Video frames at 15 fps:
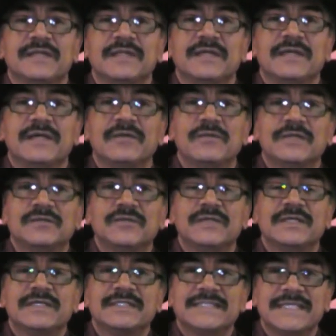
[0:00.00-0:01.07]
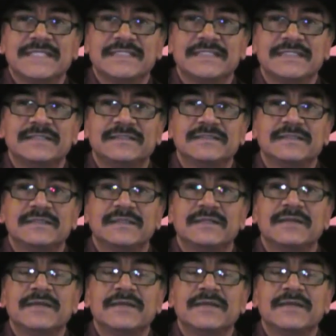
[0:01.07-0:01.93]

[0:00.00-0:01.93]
and I was with assassins and